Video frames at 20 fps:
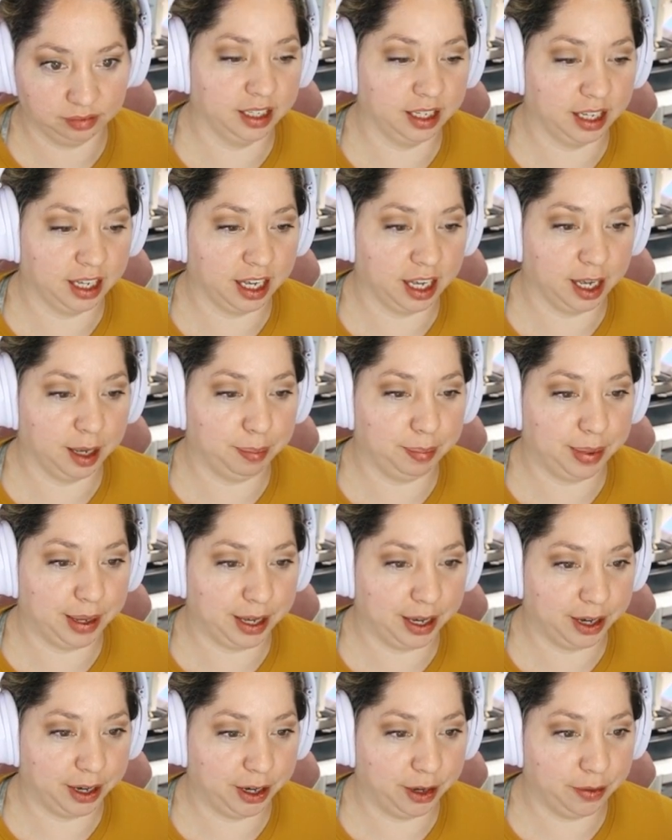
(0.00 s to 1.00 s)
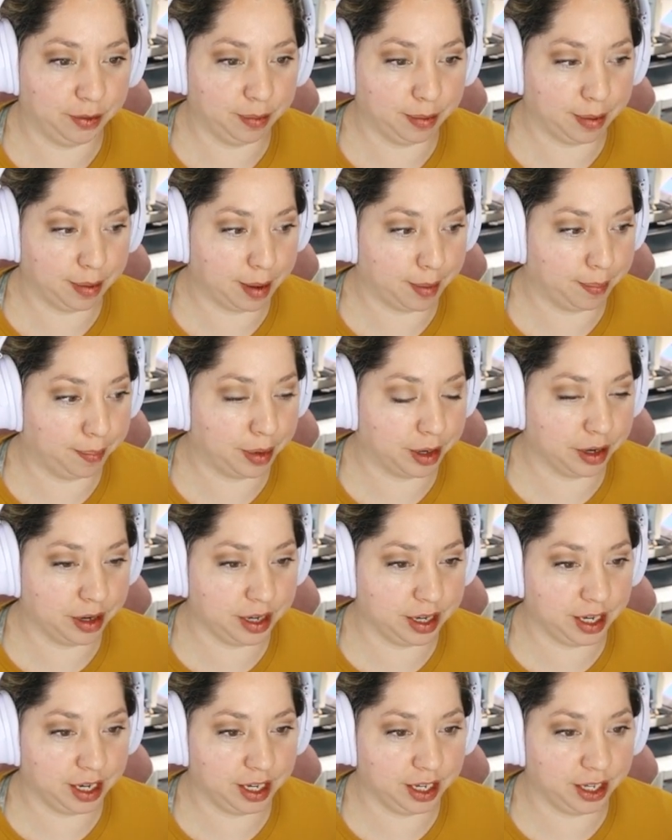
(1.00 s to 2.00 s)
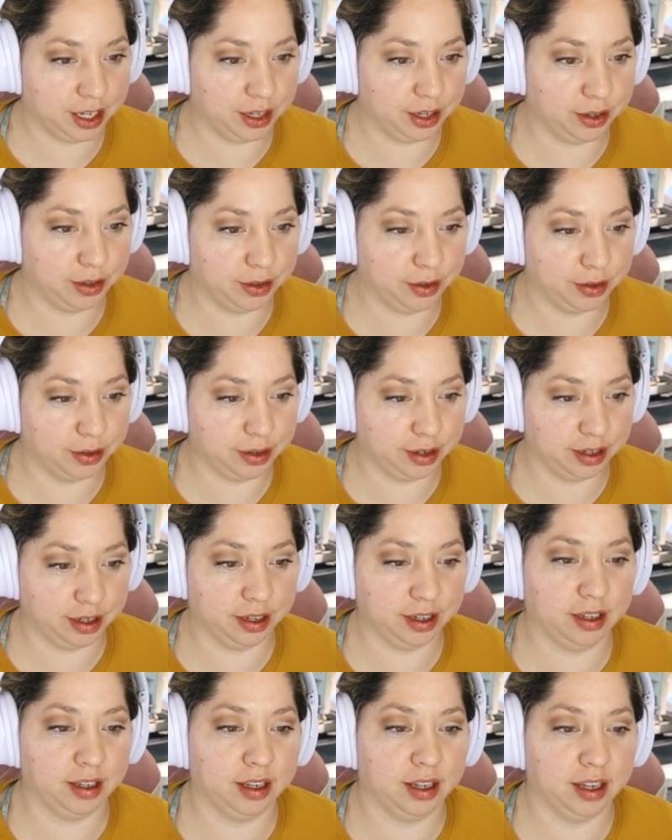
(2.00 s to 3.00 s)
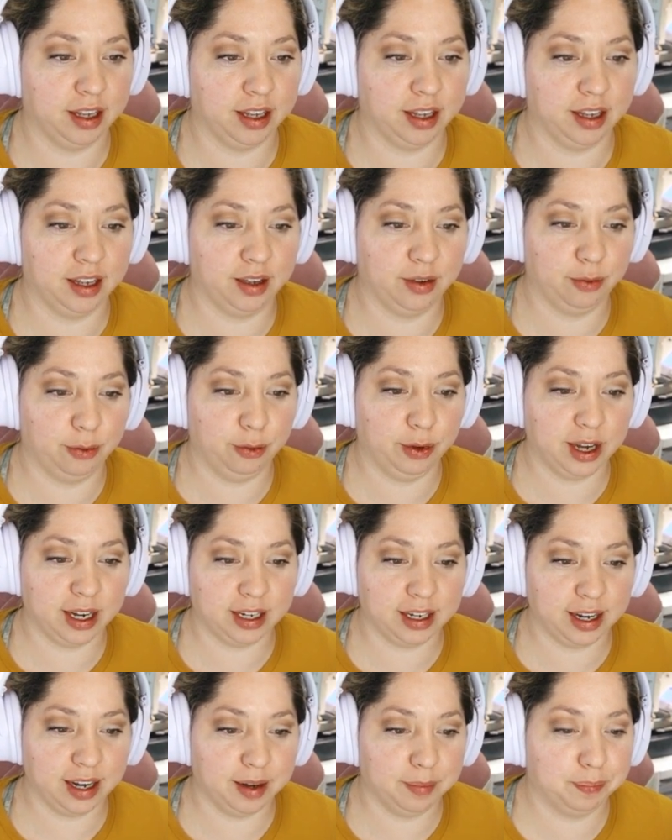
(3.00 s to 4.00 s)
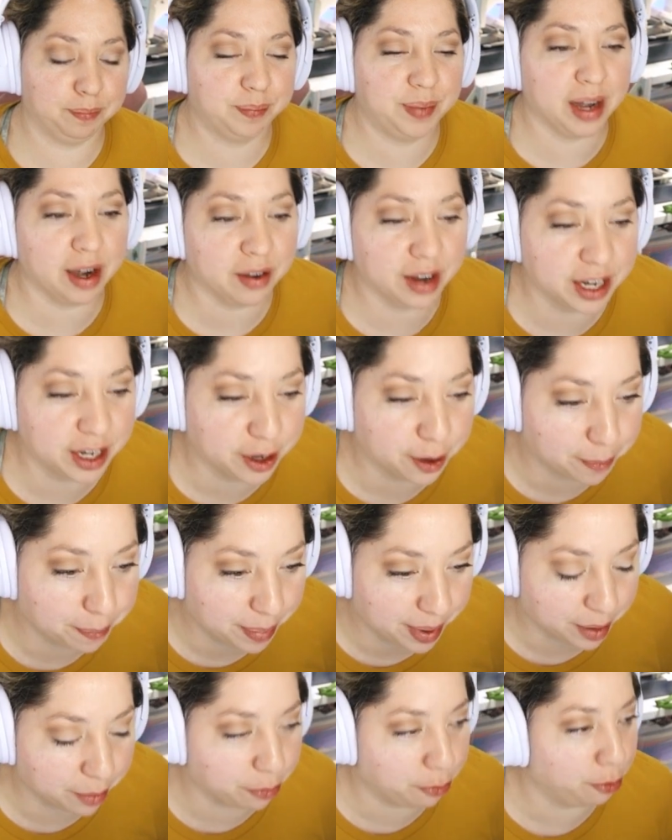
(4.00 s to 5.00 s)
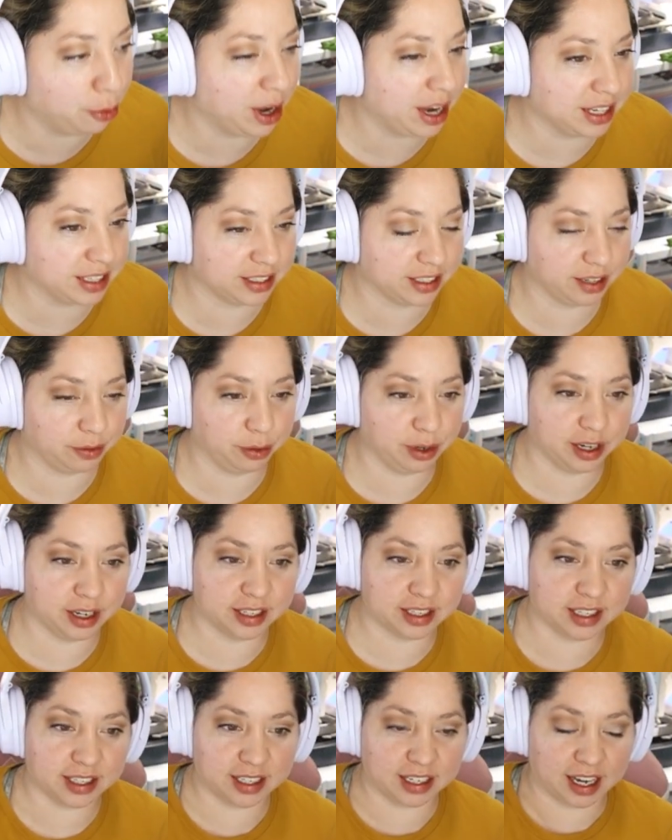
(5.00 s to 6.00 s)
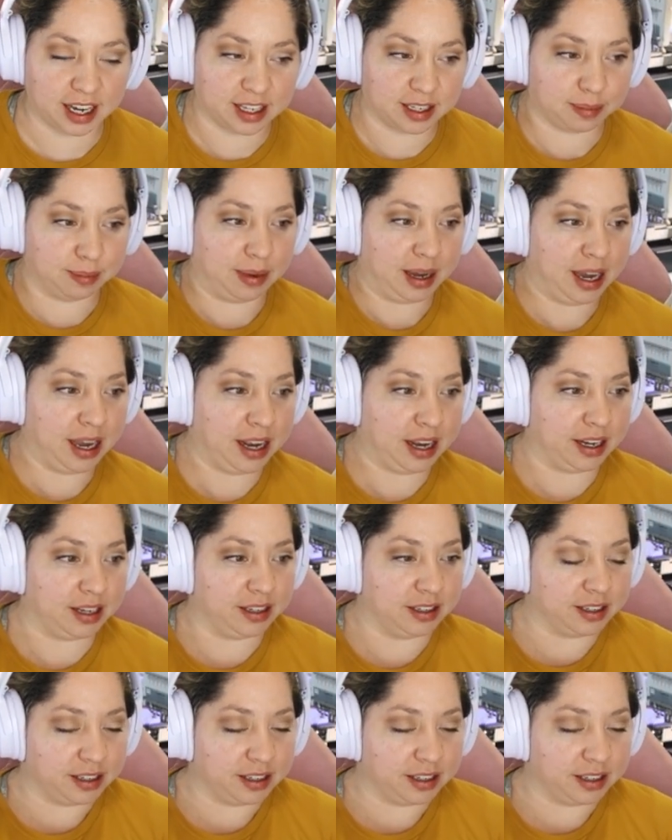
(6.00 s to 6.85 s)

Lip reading: A poem about burning you. What? Burying your... What? Where is this guy's mind?